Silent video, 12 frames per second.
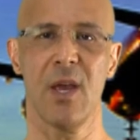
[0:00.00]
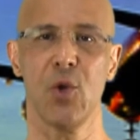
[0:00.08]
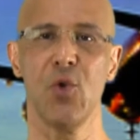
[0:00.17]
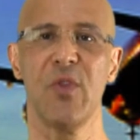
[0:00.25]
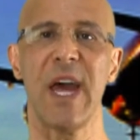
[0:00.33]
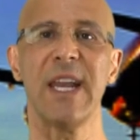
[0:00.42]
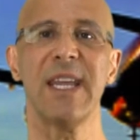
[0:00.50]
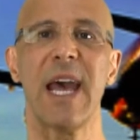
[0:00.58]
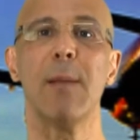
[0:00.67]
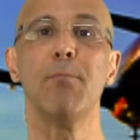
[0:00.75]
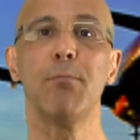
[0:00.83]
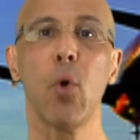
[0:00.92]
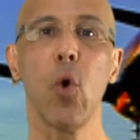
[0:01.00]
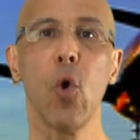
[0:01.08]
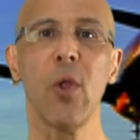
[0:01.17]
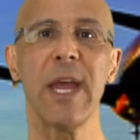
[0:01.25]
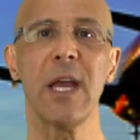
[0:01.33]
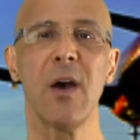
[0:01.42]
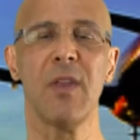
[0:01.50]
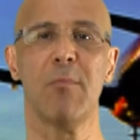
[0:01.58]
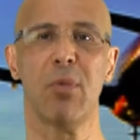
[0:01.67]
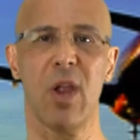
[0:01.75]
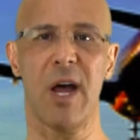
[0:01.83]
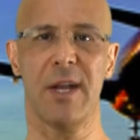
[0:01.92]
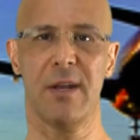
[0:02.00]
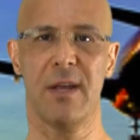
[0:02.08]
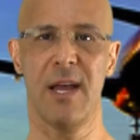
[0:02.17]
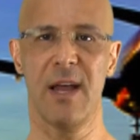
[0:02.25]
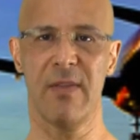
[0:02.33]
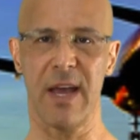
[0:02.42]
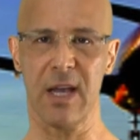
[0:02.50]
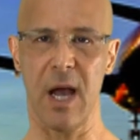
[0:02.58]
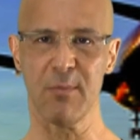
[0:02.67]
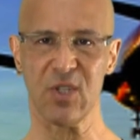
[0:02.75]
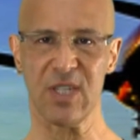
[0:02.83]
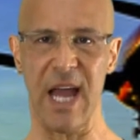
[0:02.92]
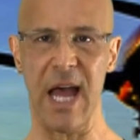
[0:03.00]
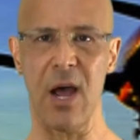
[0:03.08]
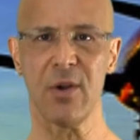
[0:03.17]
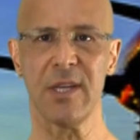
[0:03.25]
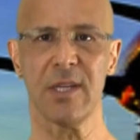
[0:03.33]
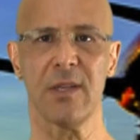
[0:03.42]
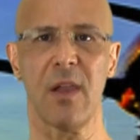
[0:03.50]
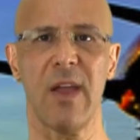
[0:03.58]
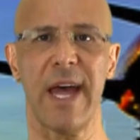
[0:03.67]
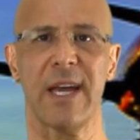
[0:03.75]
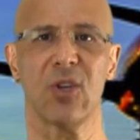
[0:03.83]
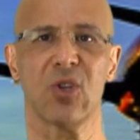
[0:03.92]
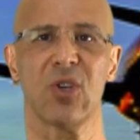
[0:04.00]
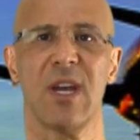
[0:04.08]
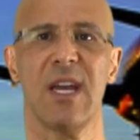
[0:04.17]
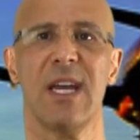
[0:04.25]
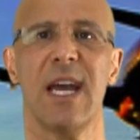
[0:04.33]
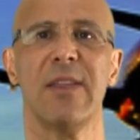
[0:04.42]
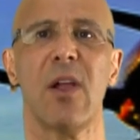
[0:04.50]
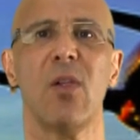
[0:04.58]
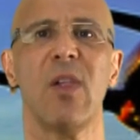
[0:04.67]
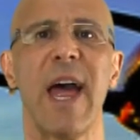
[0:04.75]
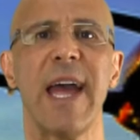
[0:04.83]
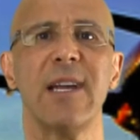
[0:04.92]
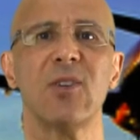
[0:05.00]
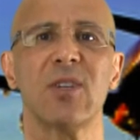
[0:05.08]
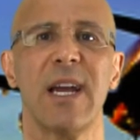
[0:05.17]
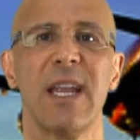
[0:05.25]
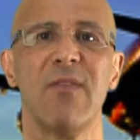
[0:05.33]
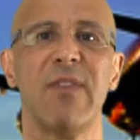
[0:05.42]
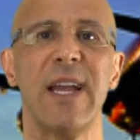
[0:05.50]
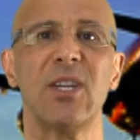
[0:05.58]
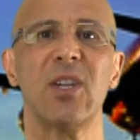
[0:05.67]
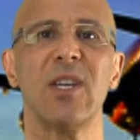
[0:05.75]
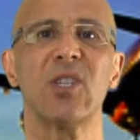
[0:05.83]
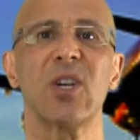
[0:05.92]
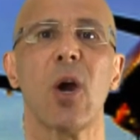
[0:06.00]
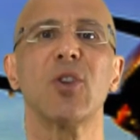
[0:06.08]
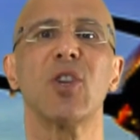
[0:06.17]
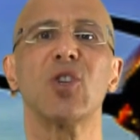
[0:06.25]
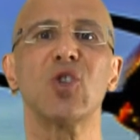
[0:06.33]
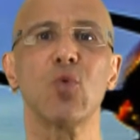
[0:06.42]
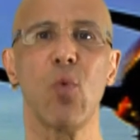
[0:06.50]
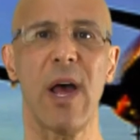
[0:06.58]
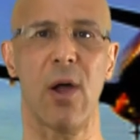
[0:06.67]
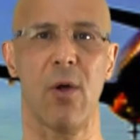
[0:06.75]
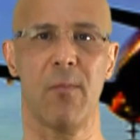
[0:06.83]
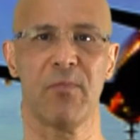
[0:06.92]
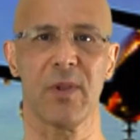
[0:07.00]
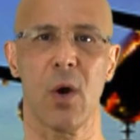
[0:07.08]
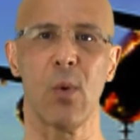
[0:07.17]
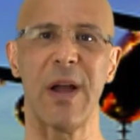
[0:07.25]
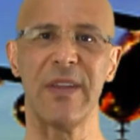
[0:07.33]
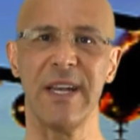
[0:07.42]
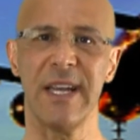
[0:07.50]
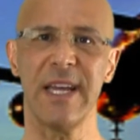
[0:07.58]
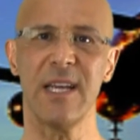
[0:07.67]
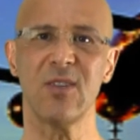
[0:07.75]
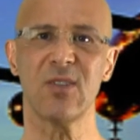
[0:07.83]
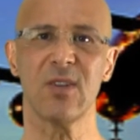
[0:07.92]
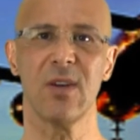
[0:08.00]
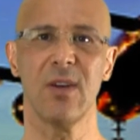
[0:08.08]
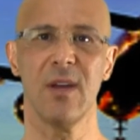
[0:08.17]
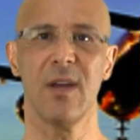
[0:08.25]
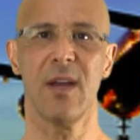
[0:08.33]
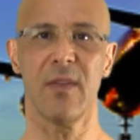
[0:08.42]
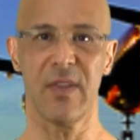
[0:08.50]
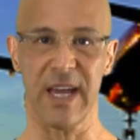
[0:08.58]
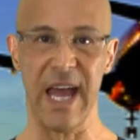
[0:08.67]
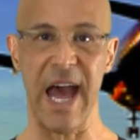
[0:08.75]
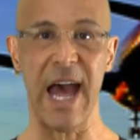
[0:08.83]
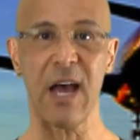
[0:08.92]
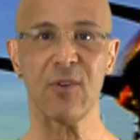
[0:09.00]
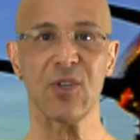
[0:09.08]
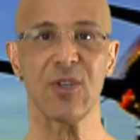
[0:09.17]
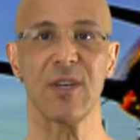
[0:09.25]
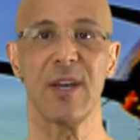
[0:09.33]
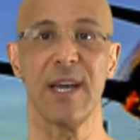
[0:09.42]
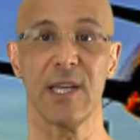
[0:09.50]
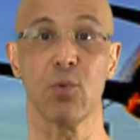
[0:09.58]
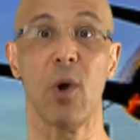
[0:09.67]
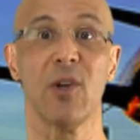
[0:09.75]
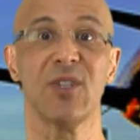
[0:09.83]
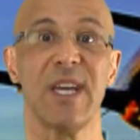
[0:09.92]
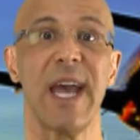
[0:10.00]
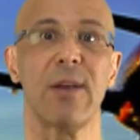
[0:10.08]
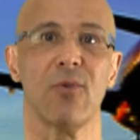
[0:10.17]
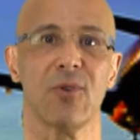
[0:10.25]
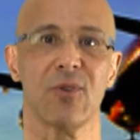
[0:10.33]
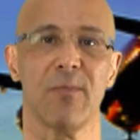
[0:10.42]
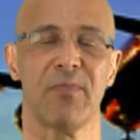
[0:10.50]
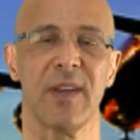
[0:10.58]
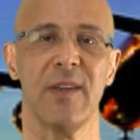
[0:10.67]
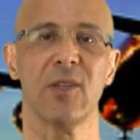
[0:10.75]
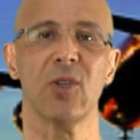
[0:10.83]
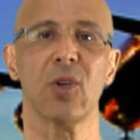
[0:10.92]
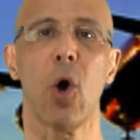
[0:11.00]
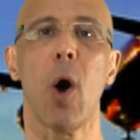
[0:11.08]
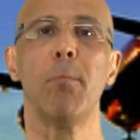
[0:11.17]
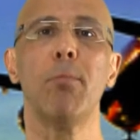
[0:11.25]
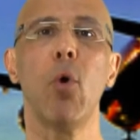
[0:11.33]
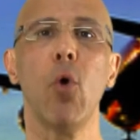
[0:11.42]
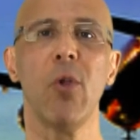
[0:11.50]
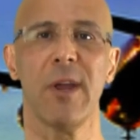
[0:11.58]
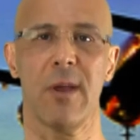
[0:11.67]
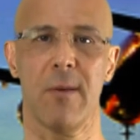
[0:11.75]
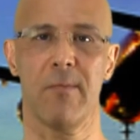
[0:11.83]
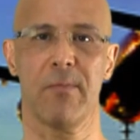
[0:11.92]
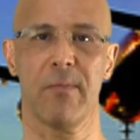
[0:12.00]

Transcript: you then get pooling of the blood that comes down into the legs, and the legs can eventually start to swell around the knees, the calves, as well as the ankles. This is called pooling.